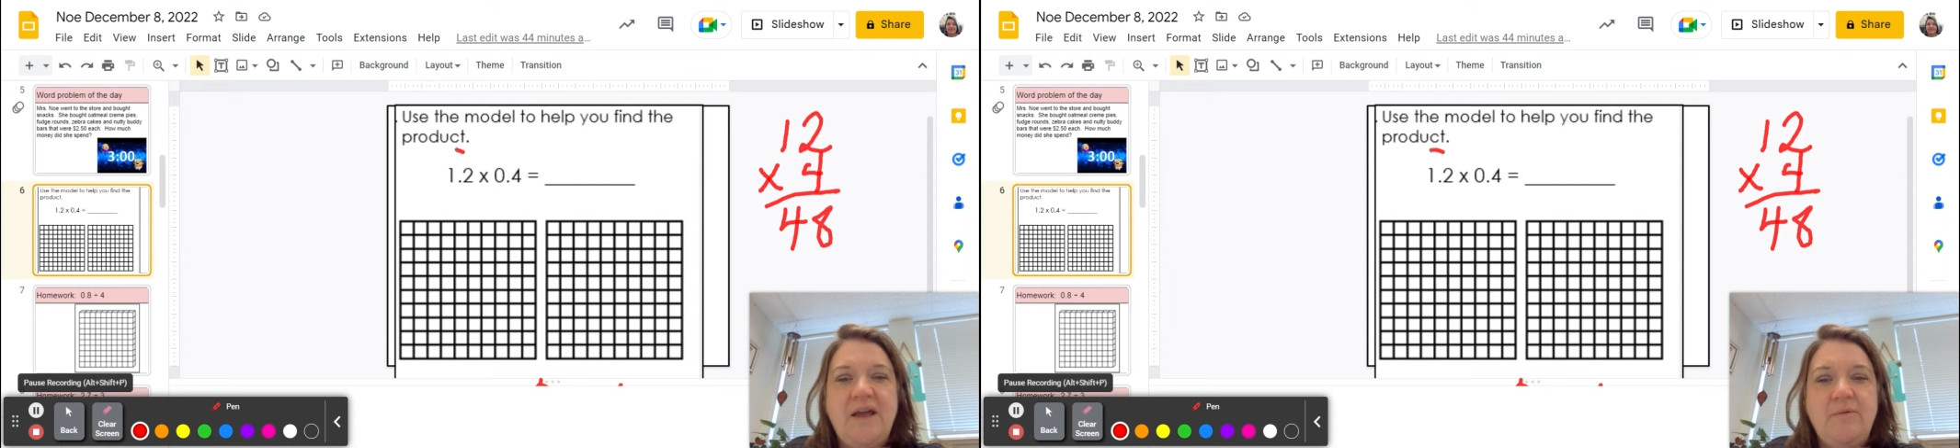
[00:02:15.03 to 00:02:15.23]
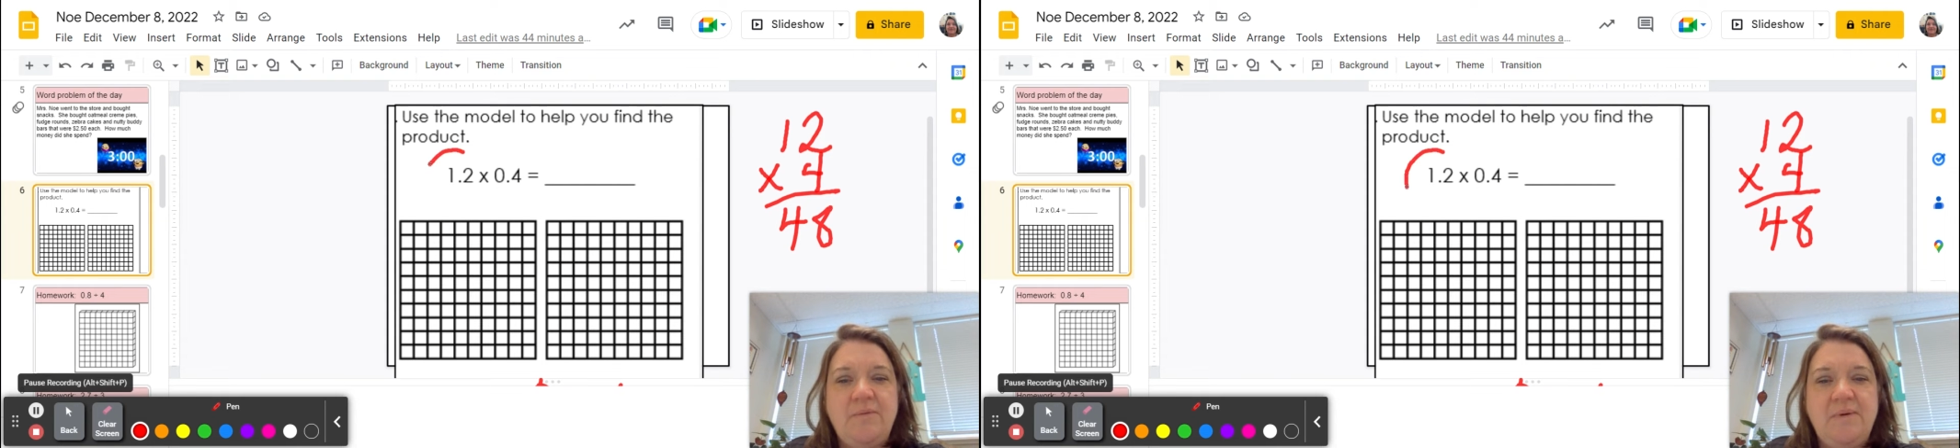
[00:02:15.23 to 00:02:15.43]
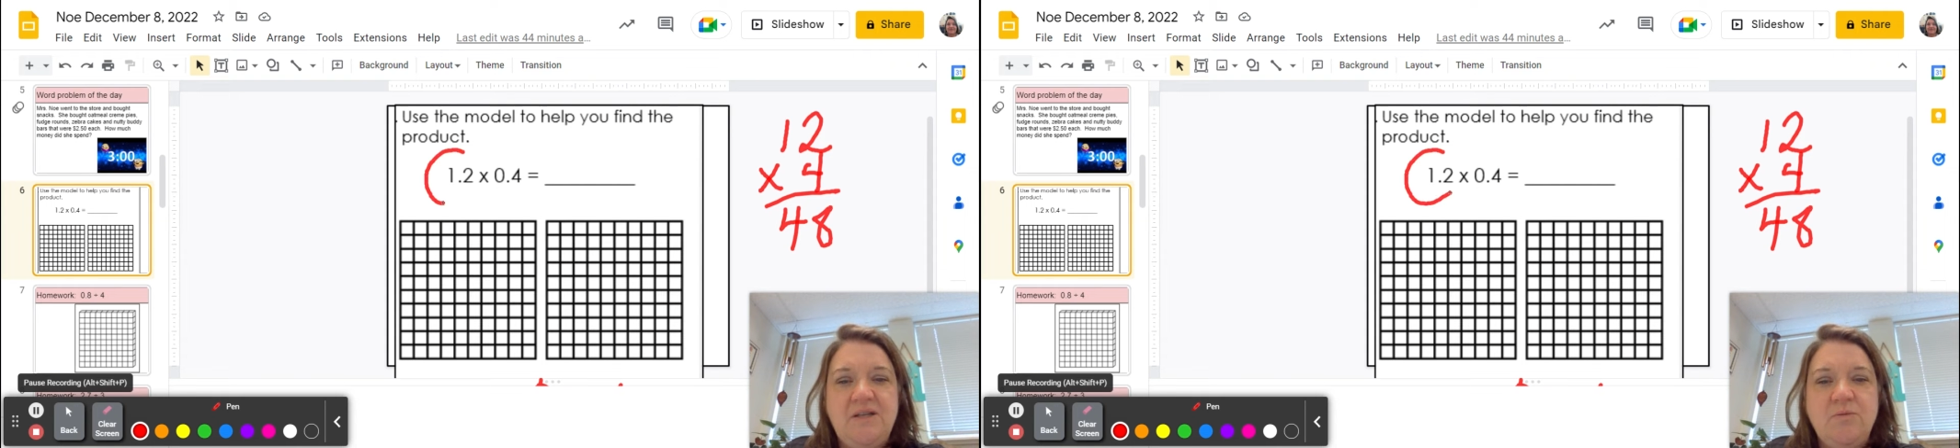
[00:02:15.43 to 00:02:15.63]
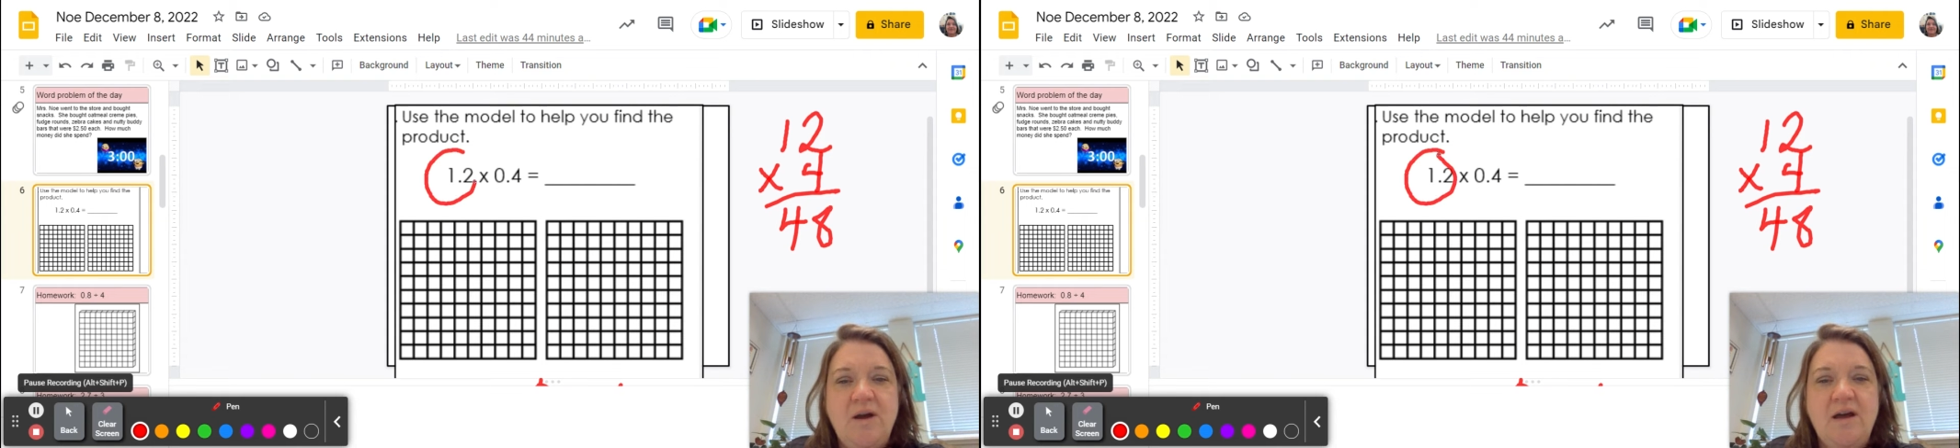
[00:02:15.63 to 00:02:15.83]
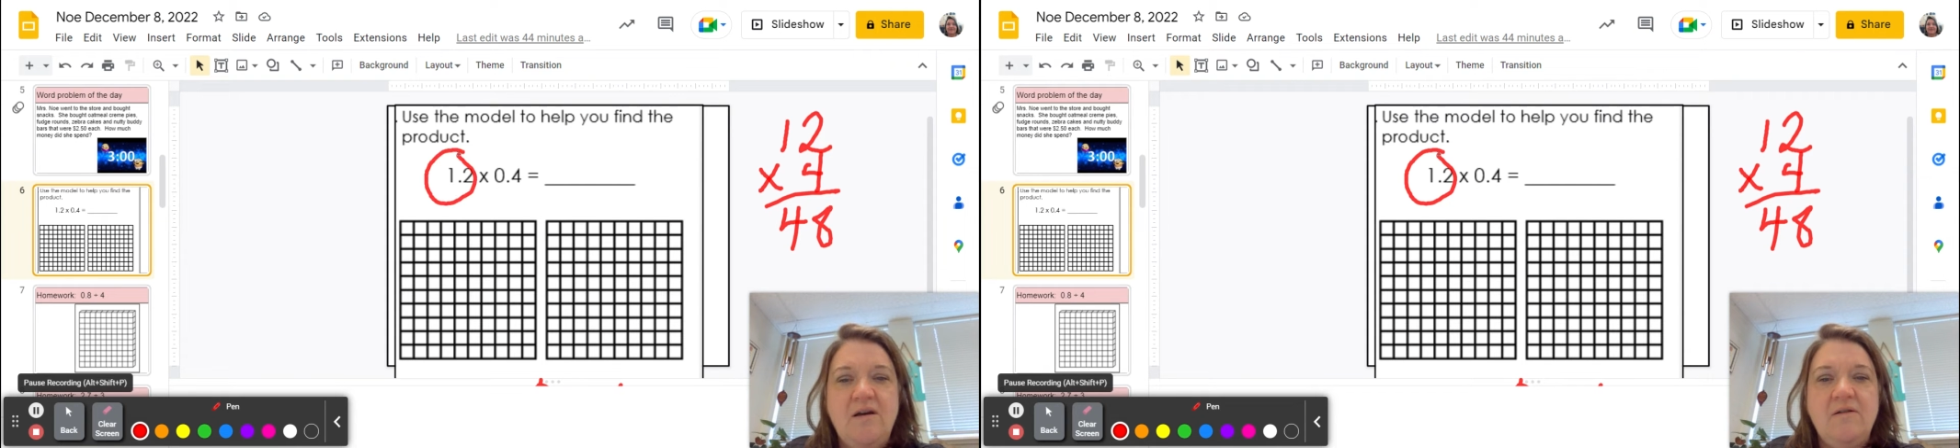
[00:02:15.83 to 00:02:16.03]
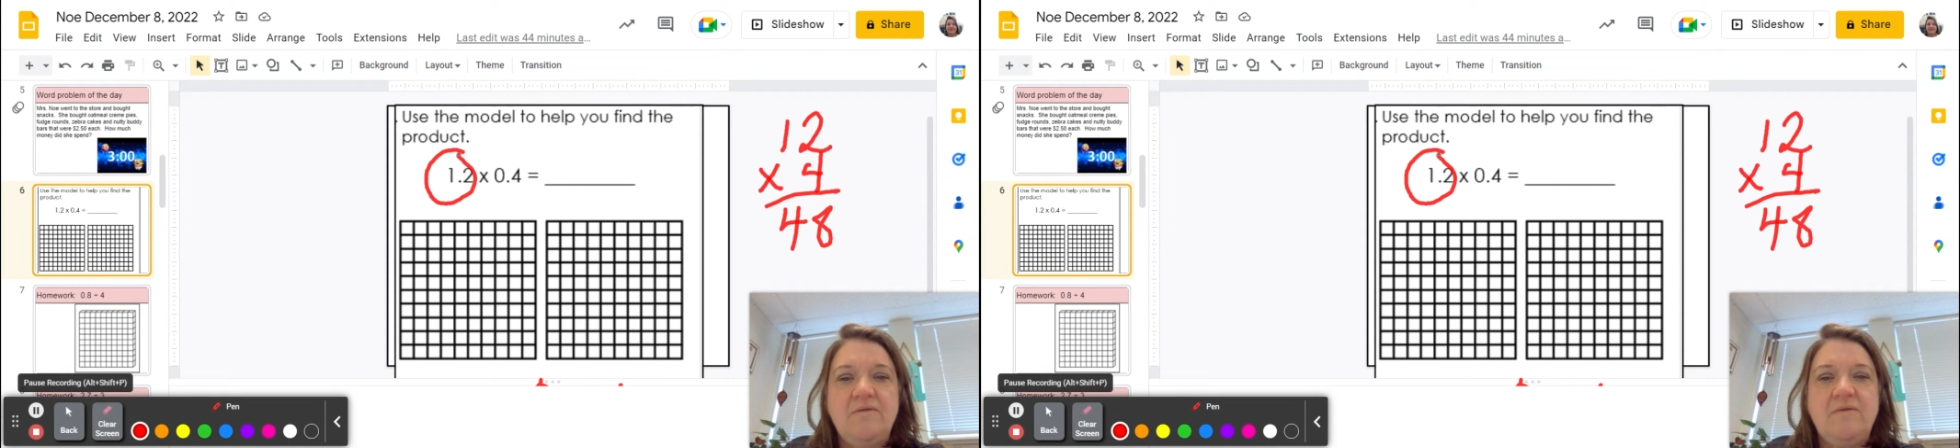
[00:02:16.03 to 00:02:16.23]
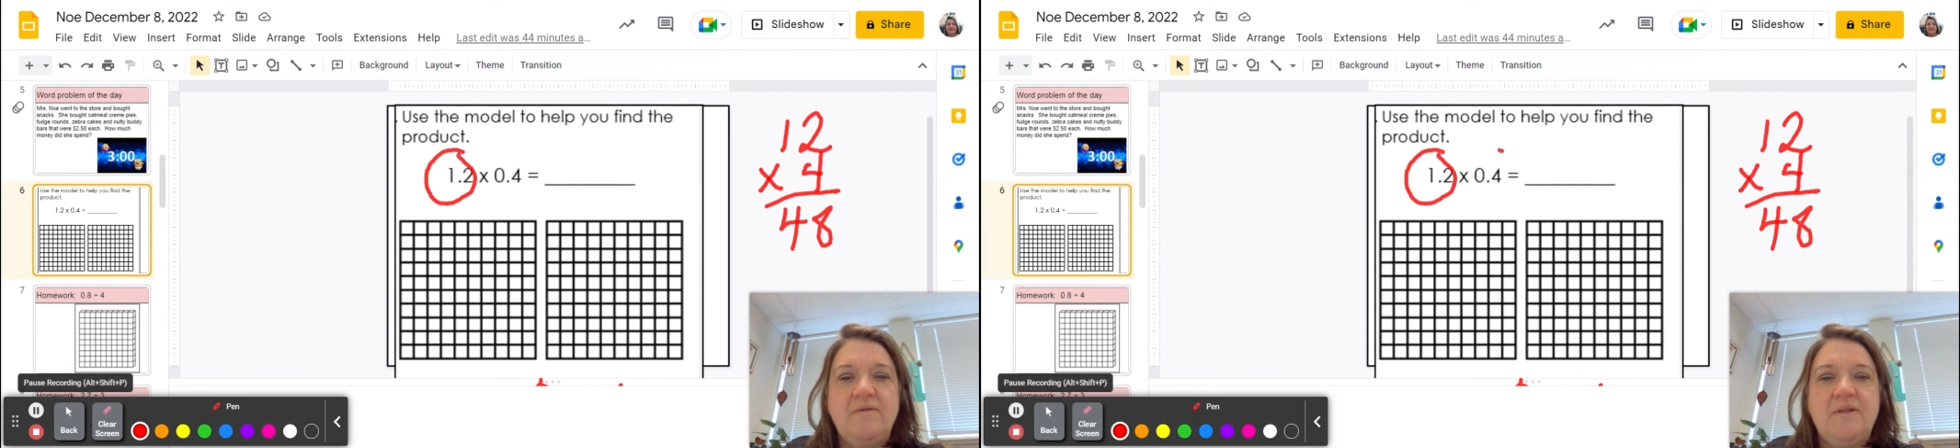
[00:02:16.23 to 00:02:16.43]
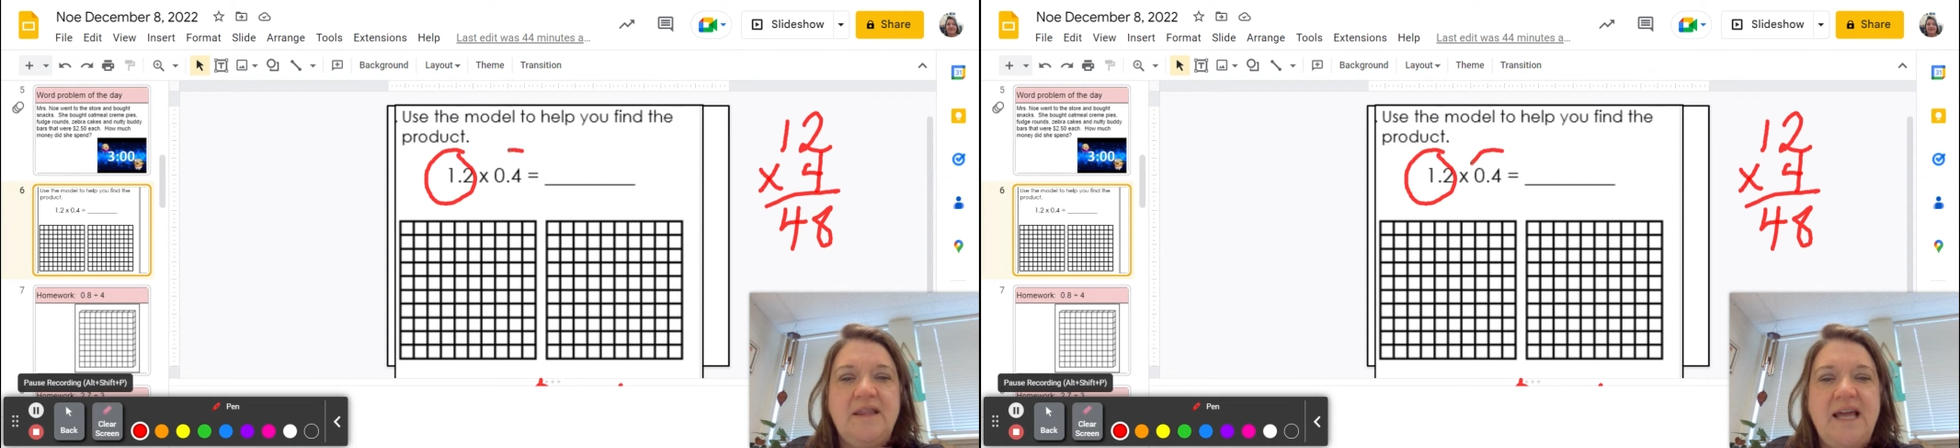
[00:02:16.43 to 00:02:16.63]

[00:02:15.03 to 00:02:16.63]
That would be 12,